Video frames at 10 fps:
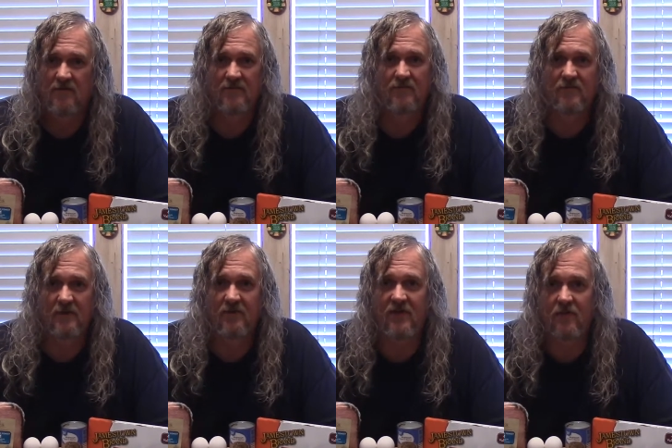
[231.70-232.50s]

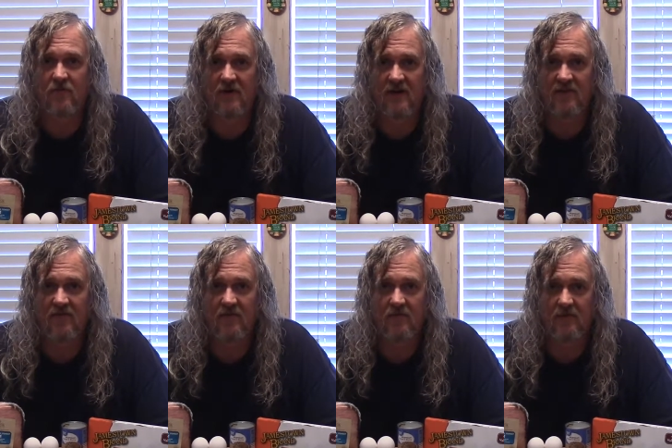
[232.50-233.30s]
People think we're
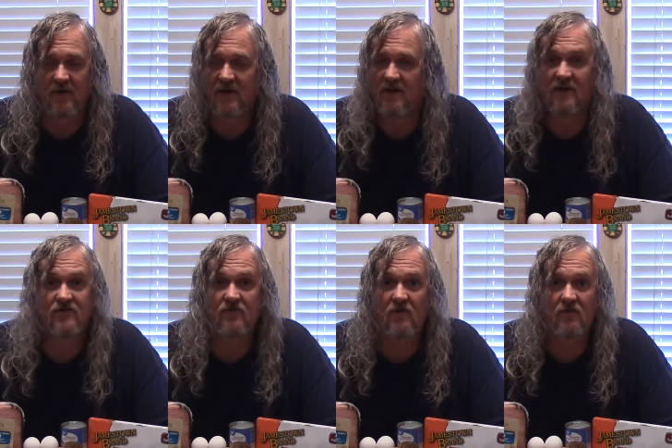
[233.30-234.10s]
nuts, but my
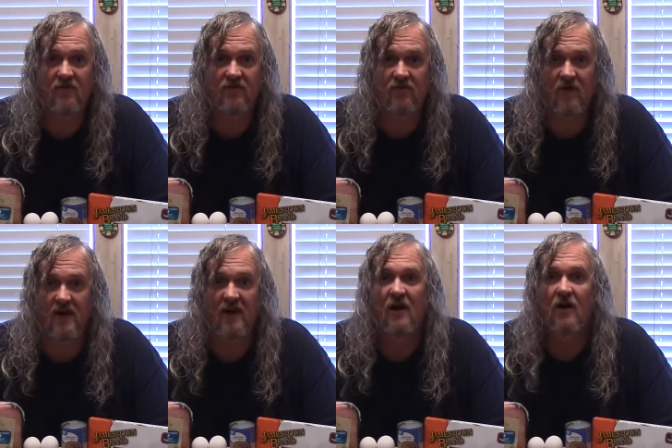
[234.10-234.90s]
cholesterol runs
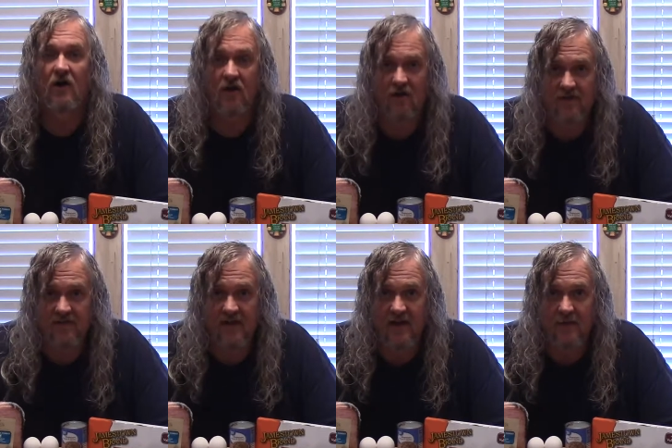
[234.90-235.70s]
great all the
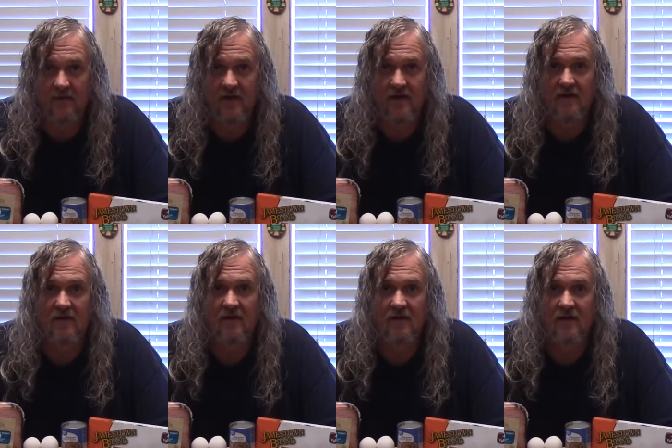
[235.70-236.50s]
time.
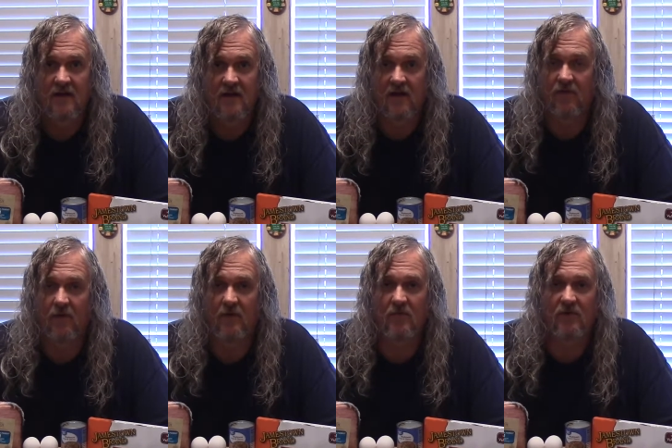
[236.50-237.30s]
Now if I
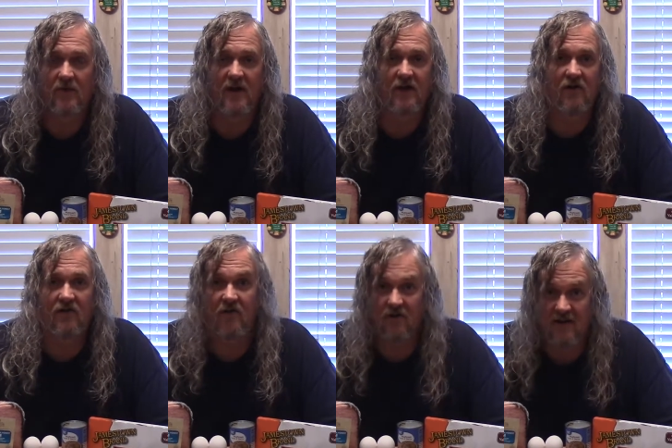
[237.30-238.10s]
went with what I call
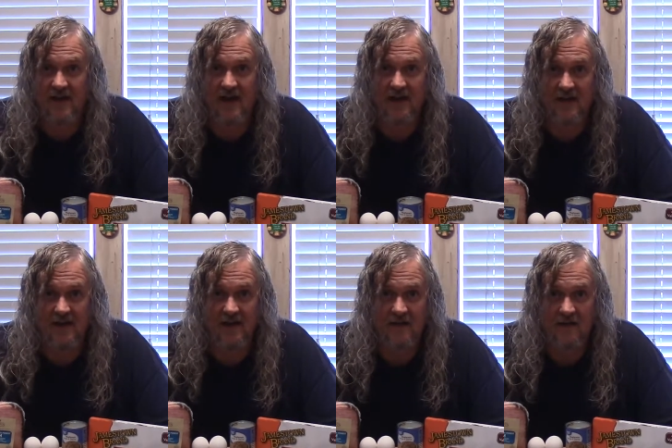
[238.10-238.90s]
the heart attack
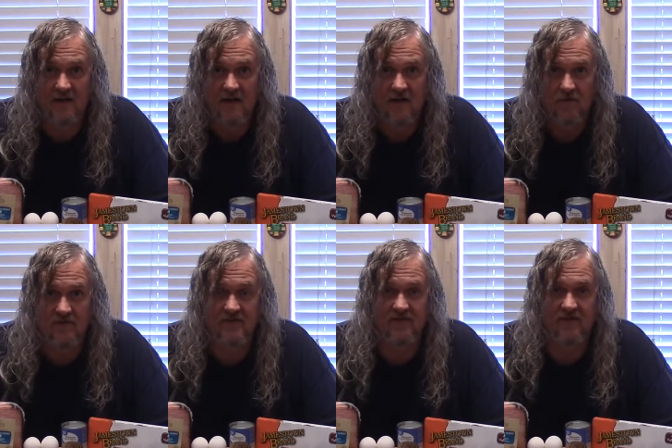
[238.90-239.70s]
diet,
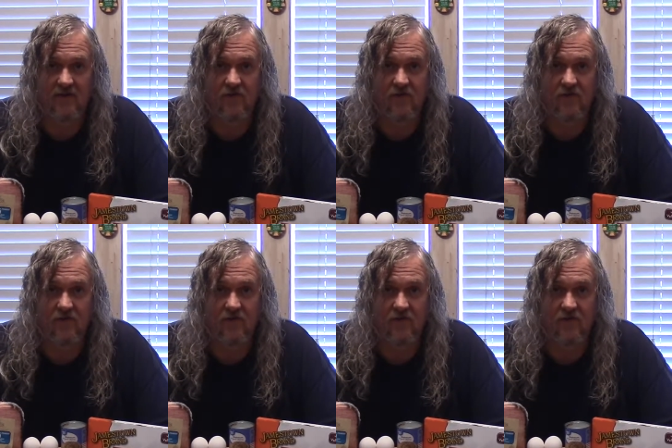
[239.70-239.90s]
which is the old